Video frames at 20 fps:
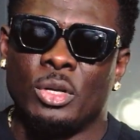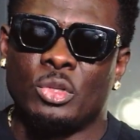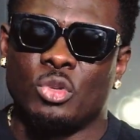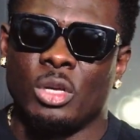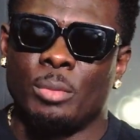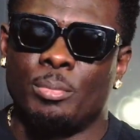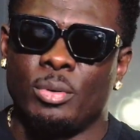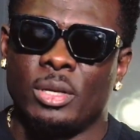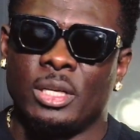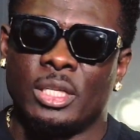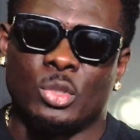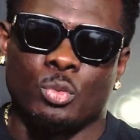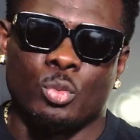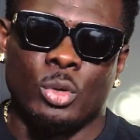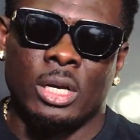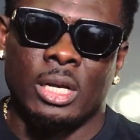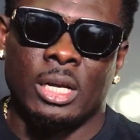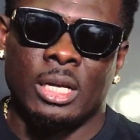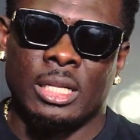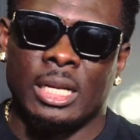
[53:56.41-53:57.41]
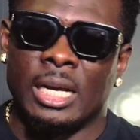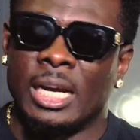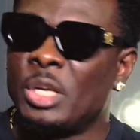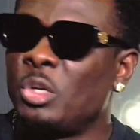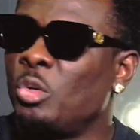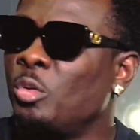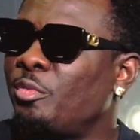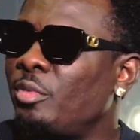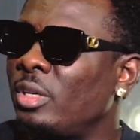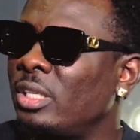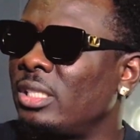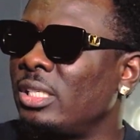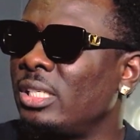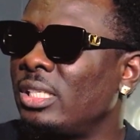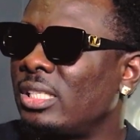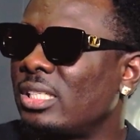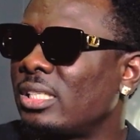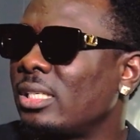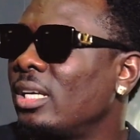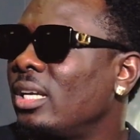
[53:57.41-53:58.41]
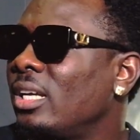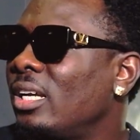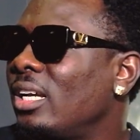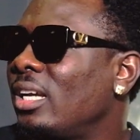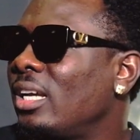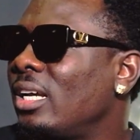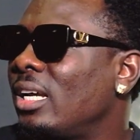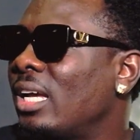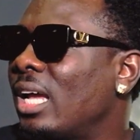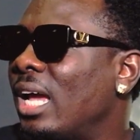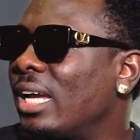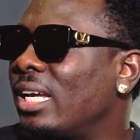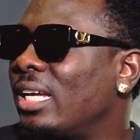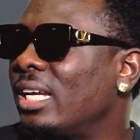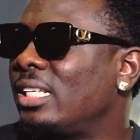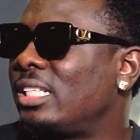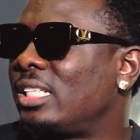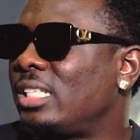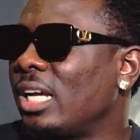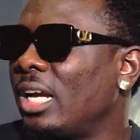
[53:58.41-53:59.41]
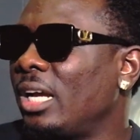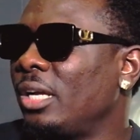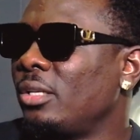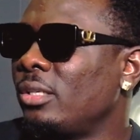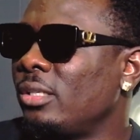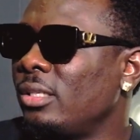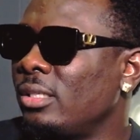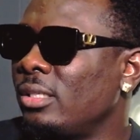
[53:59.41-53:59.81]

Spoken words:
to a place where there are new faces, I get shy.